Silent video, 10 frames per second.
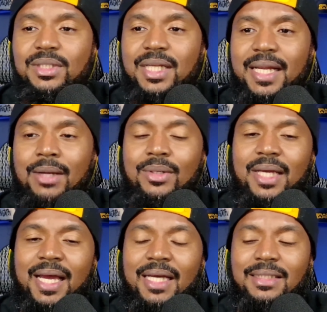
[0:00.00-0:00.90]
to let out
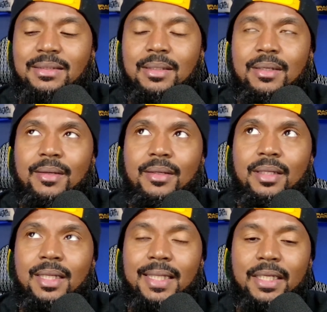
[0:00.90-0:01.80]
as
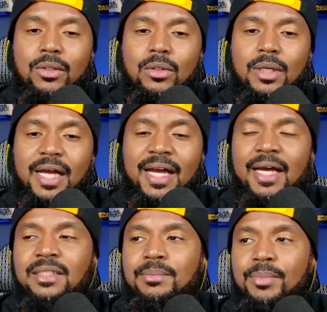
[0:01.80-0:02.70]
little
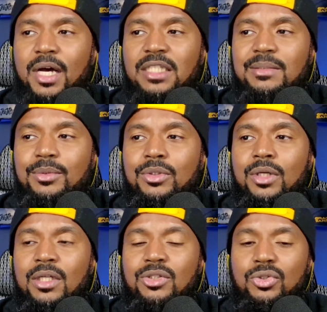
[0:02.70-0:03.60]
as possible
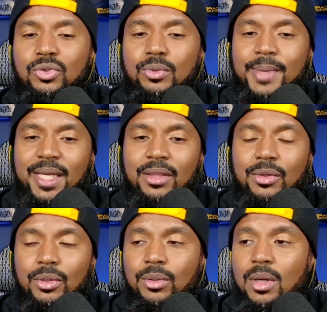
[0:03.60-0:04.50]
to make it
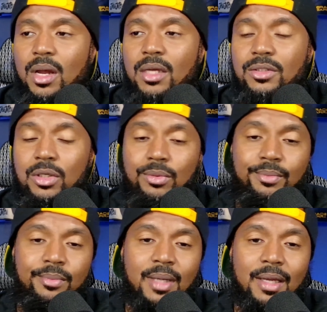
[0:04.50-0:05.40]
through. So
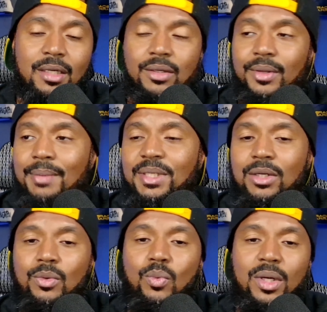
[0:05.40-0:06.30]
I don't know. Let me
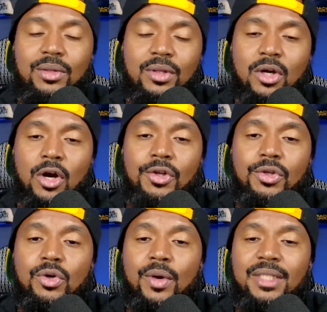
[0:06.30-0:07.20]
know. What do you think? Are
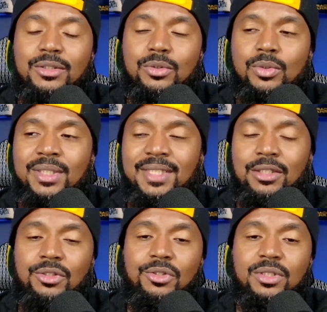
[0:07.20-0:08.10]
you going to
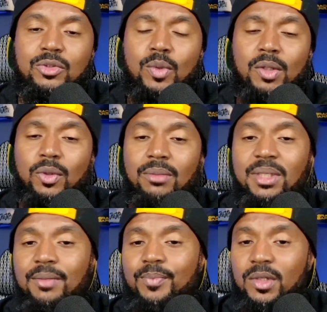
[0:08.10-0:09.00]
continue using
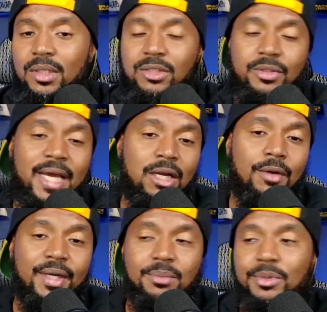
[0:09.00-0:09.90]
23andMe? Is your data
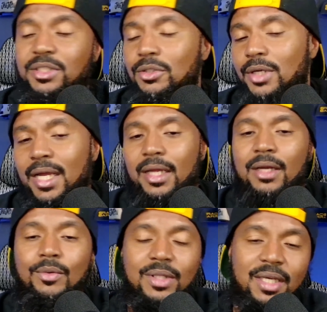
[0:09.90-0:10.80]
already breached? Or you're like, eh,
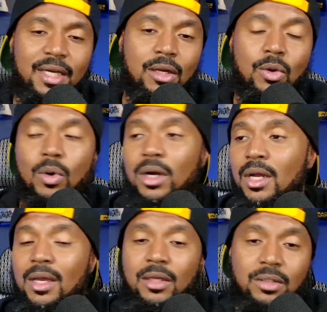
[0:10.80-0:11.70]
what the heck? Or
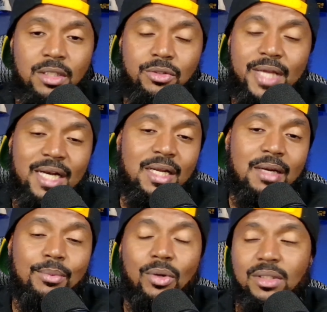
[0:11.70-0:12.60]
is your data not
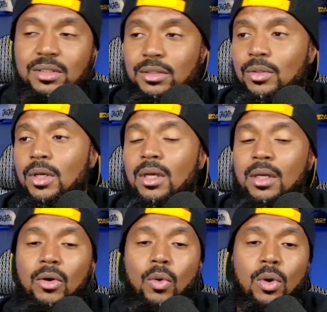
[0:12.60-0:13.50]
important to you?
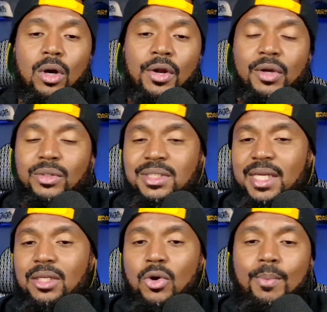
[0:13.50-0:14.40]
Or are you going to
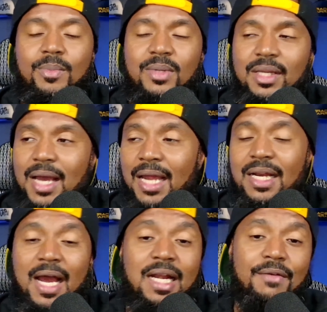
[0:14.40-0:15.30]
say, nope,
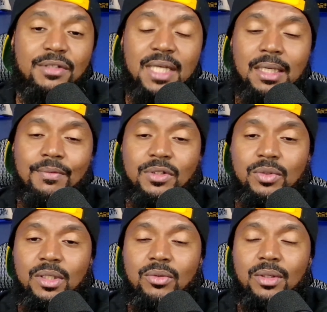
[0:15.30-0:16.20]
I never signed up for
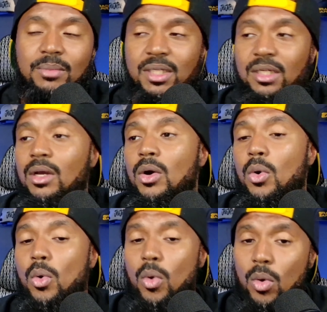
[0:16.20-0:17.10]
23andMe?
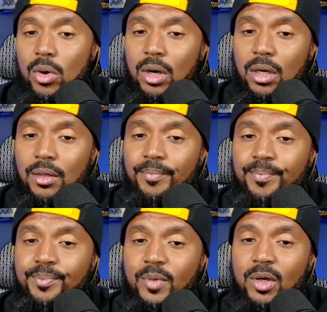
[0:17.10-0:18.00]
Or
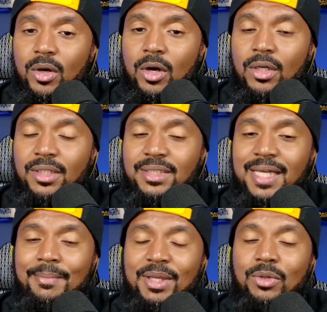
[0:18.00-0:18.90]
does
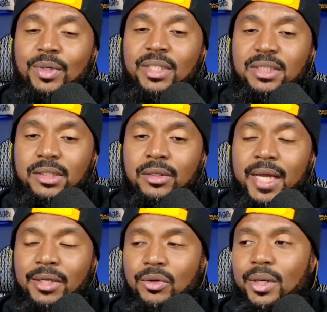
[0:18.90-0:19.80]
that make you reconsider
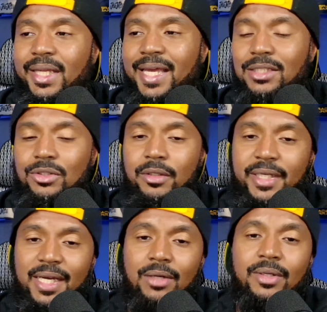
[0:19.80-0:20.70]
and you're going to cancel your
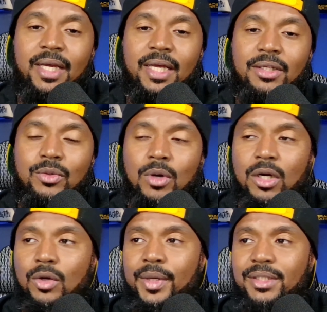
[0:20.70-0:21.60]
account and you are
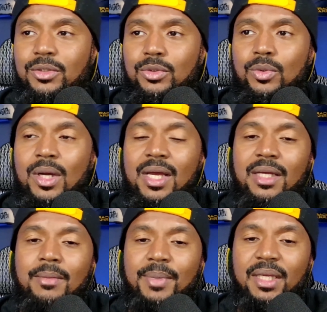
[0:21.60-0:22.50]
going to
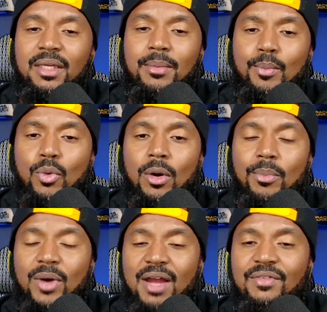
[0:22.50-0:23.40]
be more
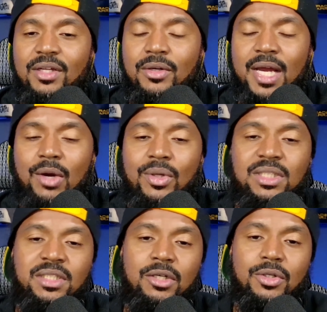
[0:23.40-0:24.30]
private? You're not going
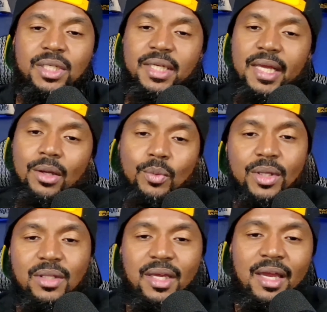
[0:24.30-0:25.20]
to share your DNA
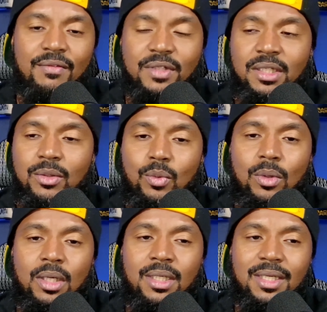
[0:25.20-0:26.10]
with
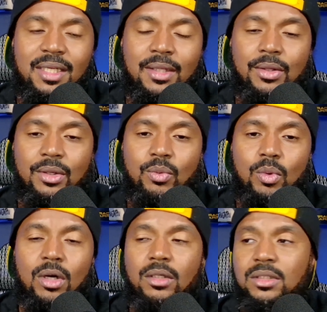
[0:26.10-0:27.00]
everyone in the
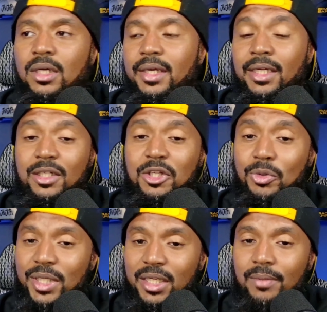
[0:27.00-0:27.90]
world,
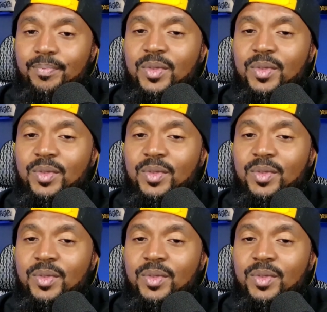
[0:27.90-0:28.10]
including